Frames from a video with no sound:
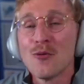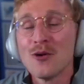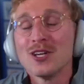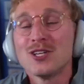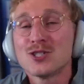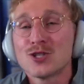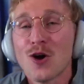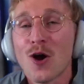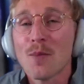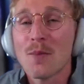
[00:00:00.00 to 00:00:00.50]
we
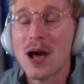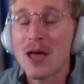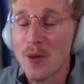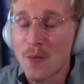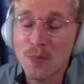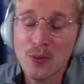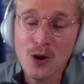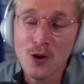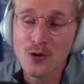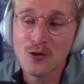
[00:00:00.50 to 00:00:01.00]
sort by the
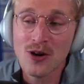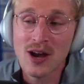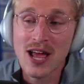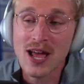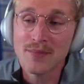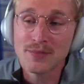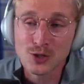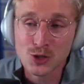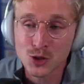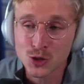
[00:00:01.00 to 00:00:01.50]

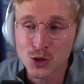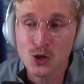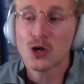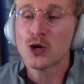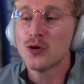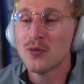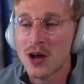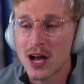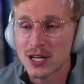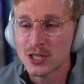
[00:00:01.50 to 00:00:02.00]
program Sugar
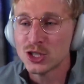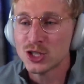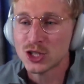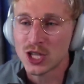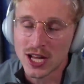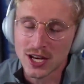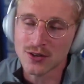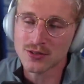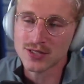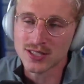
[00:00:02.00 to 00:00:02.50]
Rush.
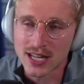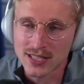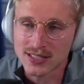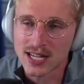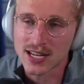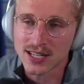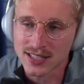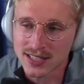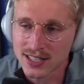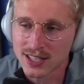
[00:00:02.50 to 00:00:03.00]
I know it's not
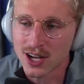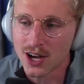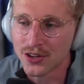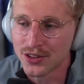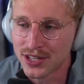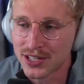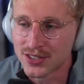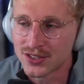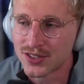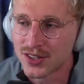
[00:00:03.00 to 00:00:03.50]
technically called
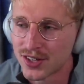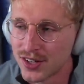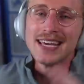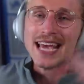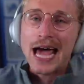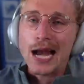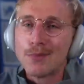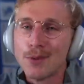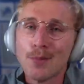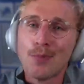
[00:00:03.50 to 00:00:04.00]
Easter.
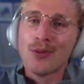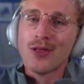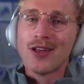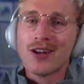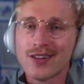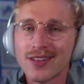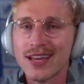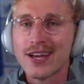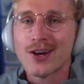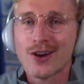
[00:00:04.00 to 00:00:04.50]
Gotta be
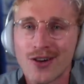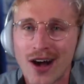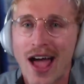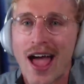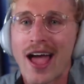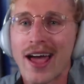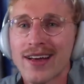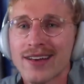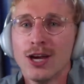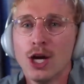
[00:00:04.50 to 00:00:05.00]
politically
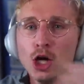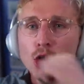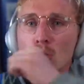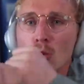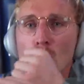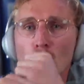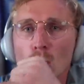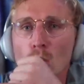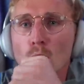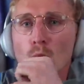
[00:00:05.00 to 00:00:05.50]
correct.
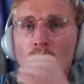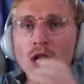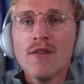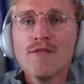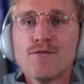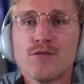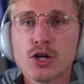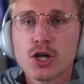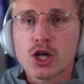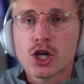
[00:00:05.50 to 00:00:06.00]

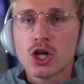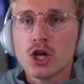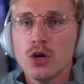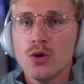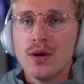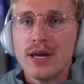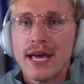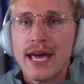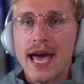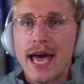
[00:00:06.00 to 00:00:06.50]

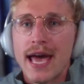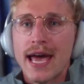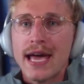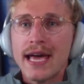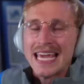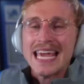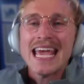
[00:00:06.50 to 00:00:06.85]
UEA.